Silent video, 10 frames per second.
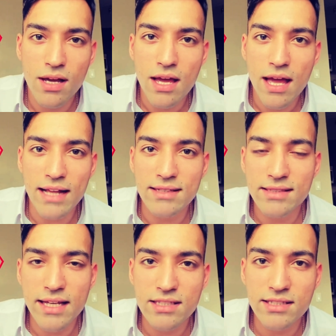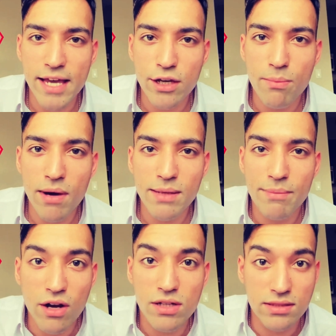and they just take your money,
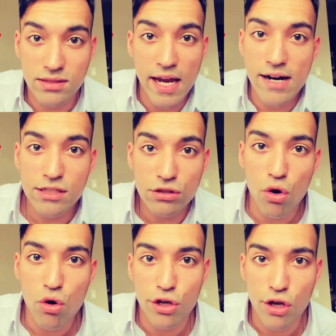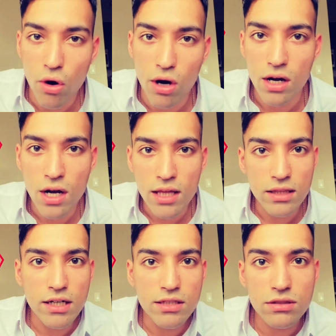because there is no cure.
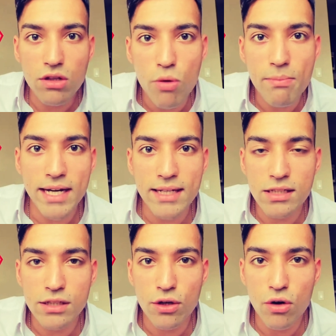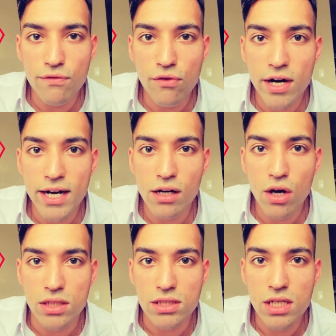There is no medical cure for hair
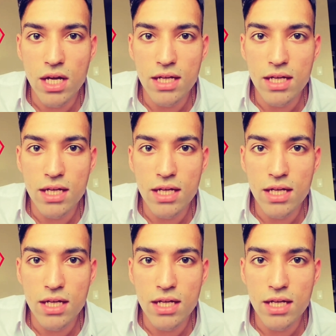loss.